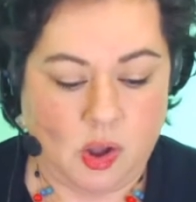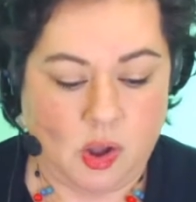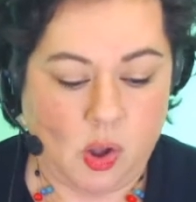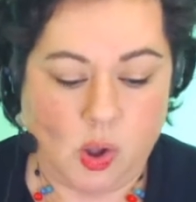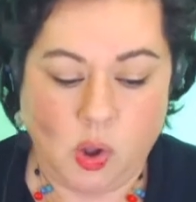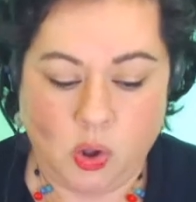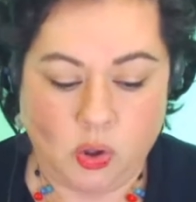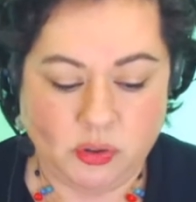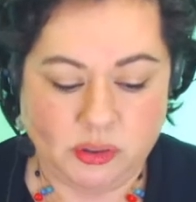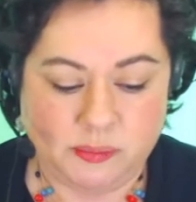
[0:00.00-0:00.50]

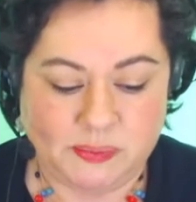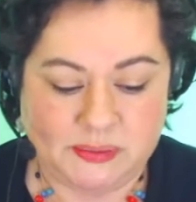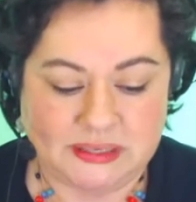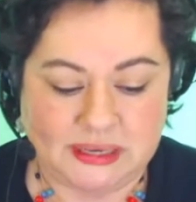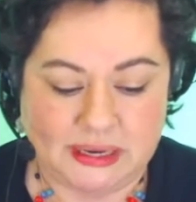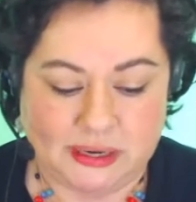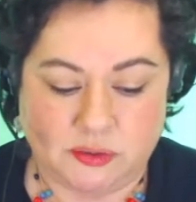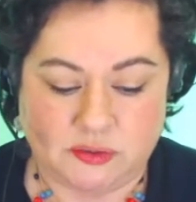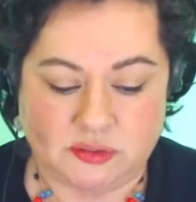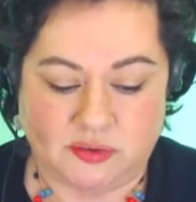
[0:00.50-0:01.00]
All the
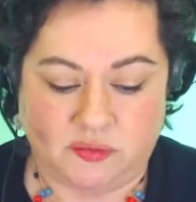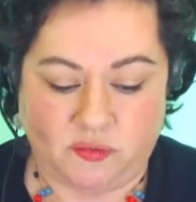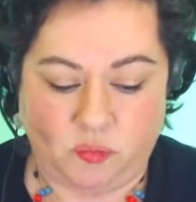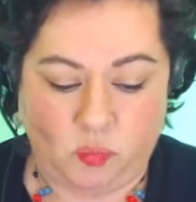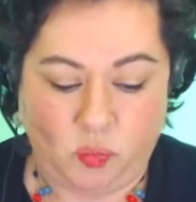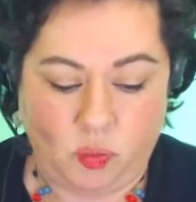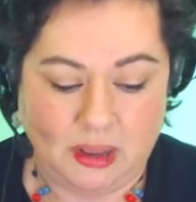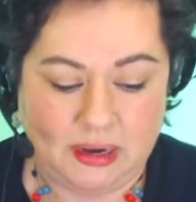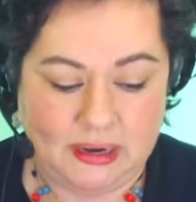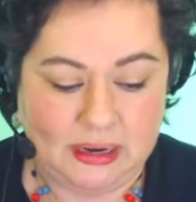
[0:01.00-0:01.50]
potatoes of
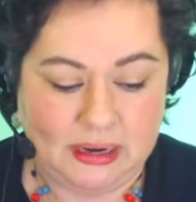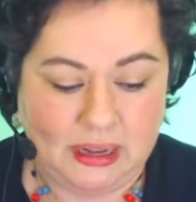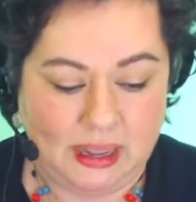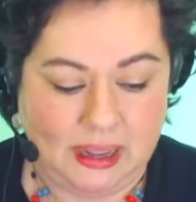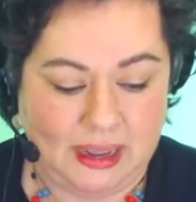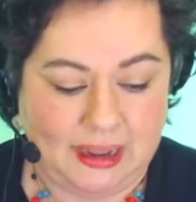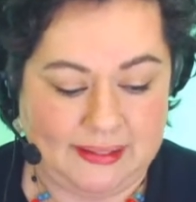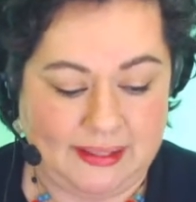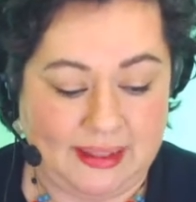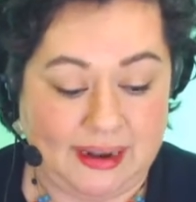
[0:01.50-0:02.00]
one
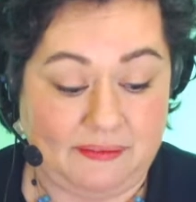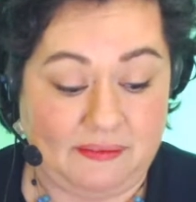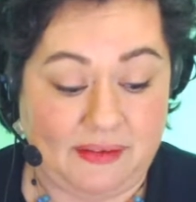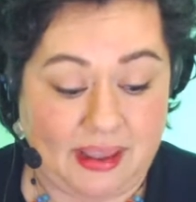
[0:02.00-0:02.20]
kind that have